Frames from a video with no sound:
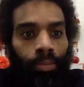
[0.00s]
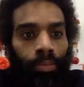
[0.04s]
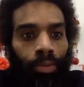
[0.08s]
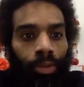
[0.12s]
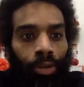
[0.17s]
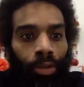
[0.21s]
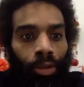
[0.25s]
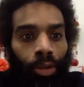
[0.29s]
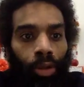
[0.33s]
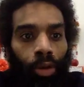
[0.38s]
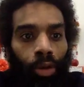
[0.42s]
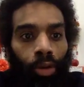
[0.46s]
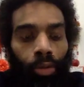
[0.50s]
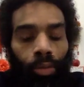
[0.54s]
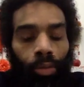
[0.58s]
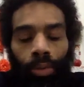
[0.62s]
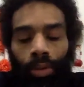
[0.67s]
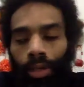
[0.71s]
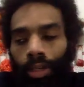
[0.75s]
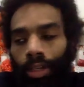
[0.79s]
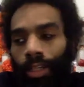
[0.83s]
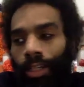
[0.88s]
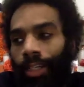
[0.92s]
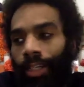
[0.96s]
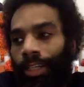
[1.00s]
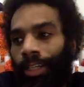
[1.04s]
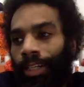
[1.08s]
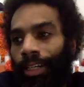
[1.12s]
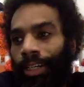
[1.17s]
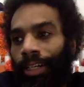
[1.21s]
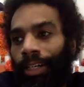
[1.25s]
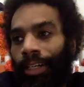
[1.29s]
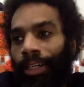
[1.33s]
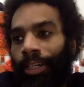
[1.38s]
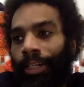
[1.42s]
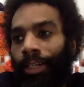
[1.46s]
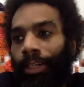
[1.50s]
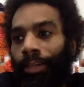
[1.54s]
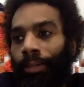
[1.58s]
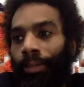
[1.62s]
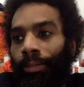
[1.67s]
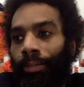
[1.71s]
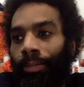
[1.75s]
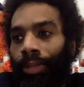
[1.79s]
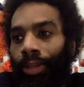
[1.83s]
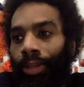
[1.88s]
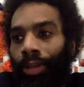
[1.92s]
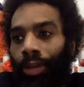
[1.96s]
the globe,
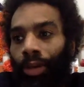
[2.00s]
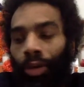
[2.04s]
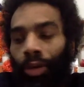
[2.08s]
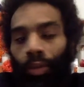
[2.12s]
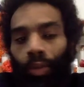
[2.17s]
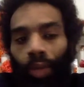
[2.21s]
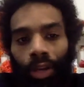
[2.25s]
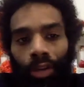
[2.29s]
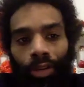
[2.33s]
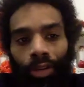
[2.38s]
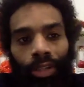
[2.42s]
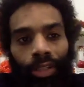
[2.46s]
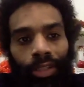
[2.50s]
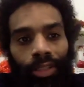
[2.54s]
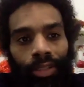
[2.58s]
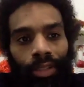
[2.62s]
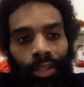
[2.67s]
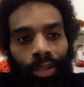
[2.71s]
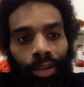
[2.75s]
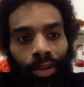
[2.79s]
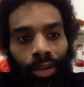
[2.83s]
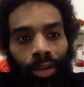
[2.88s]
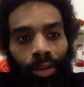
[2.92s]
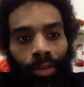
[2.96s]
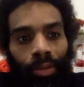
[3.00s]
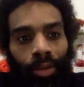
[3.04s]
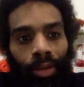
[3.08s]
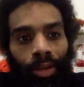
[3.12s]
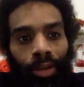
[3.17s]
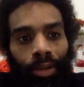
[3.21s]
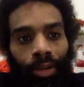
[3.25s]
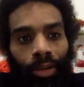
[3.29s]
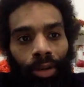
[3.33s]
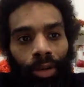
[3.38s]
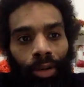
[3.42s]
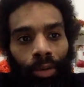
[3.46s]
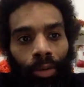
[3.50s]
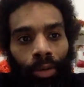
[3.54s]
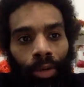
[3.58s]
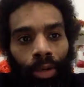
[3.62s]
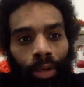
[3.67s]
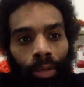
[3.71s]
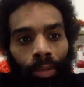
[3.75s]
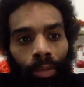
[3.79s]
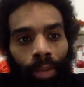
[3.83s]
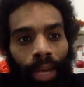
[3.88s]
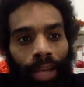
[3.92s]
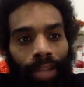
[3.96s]
and our awareness and our
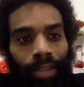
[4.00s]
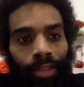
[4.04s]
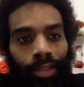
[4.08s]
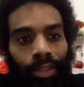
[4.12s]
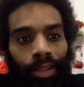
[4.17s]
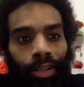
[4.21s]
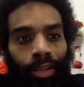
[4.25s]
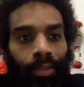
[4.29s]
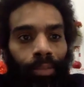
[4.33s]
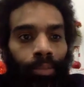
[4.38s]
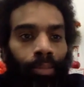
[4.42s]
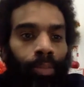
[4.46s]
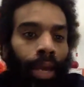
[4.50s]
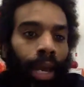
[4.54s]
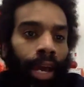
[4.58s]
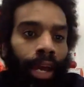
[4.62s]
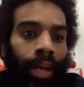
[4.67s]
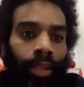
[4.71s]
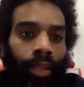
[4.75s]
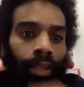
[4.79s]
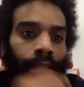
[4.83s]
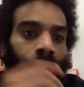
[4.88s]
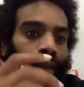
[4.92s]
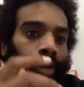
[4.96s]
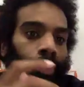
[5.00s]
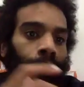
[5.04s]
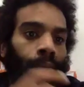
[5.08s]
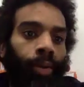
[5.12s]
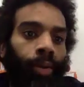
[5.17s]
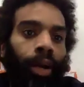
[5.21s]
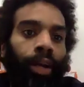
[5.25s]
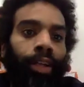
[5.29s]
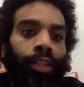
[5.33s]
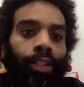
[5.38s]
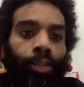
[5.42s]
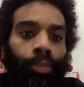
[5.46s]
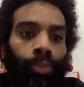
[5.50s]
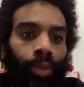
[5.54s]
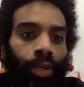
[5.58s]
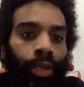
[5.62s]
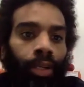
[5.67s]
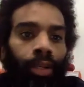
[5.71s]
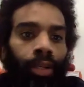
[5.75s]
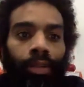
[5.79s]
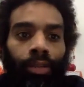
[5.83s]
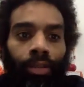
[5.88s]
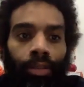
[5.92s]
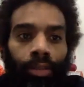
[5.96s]
capacity to combat like
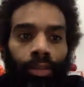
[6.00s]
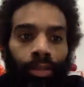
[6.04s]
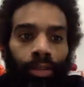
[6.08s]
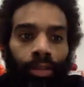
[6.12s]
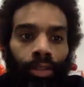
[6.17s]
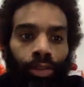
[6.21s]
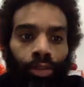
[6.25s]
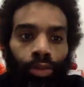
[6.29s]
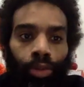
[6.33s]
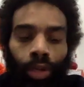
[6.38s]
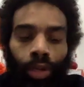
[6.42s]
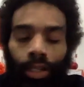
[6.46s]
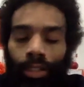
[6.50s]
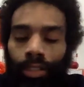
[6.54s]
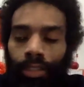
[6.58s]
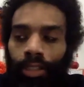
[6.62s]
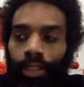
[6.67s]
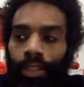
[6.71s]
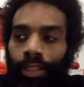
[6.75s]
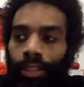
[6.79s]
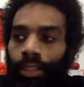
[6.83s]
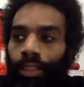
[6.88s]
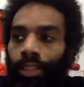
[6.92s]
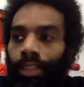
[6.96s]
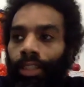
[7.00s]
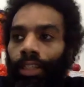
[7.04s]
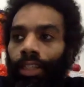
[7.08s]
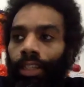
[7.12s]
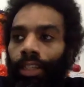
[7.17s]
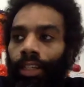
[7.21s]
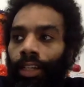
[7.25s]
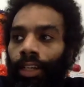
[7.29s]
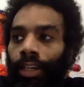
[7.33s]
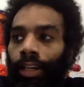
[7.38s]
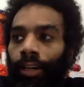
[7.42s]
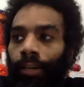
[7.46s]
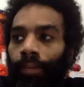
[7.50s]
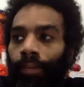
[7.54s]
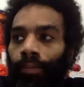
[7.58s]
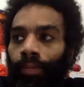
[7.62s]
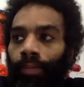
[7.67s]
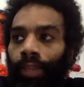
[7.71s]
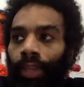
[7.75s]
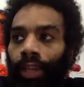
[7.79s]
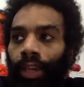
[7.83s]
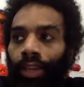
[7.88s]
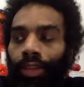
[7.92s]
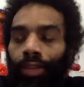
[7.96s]
widespread atrocities.
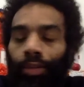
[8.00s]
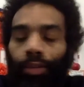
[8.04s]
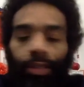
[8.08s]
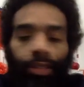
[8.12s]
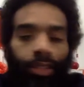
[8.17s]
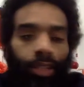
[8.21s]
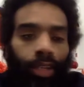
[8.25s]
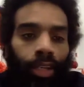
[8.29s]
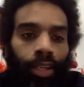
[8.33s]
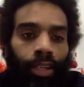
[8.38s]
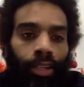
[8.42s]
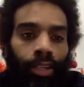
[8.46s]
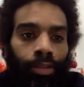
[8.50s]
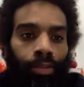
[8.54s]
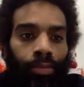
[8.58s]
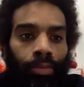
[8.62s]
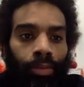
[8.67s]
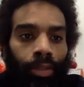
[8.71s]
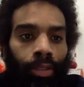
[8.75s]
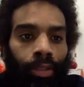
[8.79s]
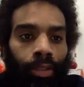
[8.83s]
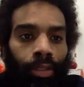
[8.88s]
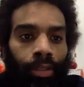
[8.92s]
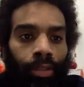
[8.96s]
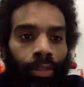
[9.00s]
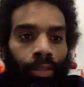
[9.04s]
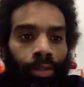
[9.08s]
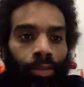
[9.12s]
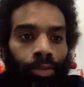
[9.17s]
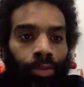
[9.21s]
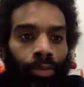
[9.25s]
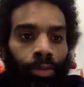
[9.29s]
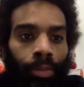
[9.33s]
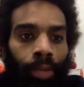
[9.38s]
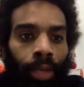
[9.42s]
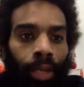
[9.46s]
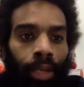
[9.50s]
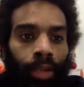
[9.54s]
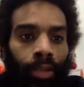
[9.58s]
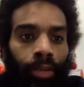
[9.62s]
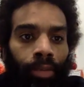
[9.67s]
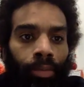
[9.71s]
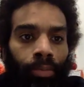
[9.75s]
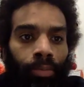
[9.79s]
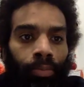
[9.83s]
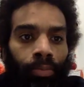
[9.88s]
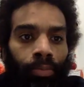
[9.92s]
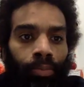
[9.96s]
Ethnocide is
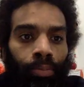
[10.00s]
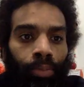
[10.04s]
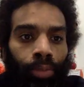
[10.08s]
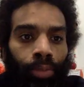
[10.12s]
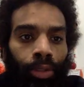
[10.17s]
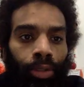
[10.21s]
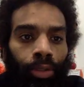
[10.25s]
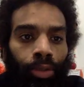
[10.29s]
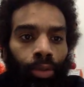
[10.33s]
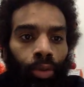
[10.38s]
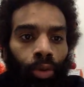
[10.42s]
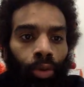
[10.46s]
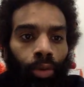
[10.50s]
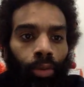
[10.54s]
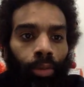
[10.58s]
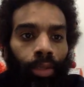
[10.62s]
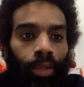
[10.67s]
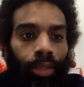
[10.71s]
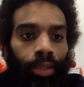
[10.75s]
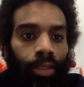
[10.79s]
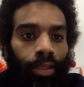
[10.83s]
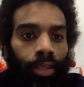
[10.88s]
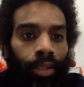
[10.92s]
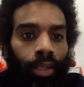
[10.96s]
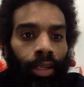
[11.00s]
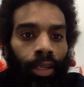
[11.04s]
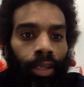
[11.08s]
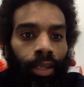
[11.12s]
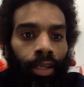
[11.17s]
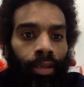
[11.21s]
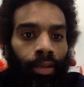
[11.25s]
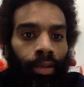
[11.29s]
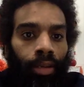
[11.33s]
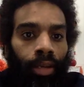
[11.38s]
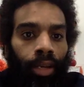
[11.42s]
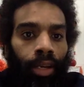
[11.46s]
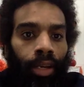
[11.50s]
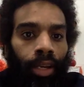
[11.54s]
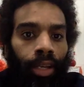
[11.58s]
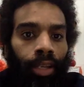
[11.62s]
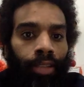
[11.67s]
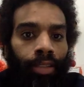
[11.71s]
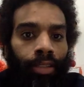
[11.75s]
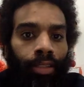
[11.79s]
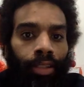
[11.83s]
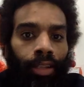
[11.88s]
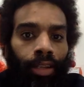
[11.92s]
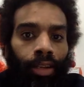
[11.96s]
remained pretty dormant. And at
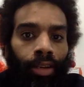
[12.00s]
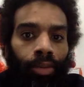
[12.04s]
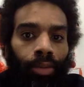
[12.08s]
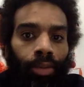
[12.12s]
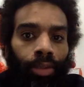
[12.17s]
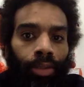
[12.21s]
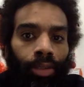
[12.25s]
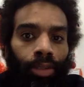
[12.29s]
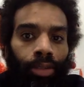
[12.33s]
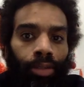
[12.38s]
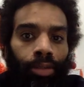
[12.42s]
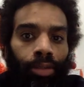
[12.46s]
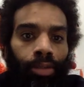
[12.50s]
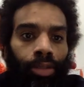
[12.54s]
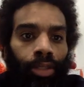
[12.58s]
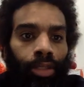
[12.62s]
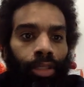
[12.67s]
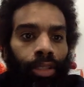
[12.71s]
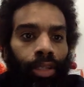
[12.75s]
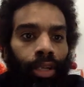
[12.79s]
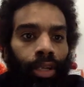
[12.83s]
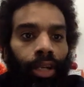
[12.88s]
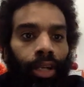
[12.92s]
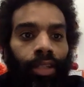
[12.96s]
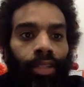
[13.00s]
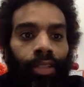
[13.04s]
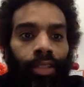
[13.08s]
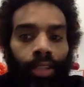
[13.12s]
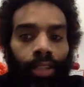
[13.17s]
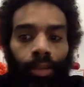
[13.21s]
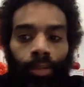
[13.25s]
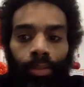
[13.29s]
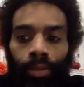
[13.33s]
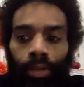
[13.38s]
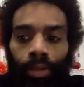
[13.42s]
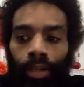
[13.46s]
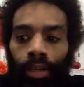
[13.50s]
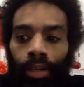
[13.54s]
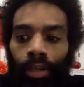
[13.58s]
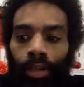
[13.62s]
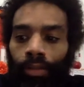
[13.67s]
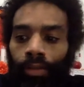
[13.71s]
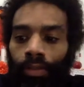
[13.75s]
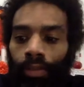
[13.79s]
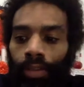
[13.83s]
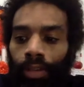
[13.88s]
SCL, we use this concept of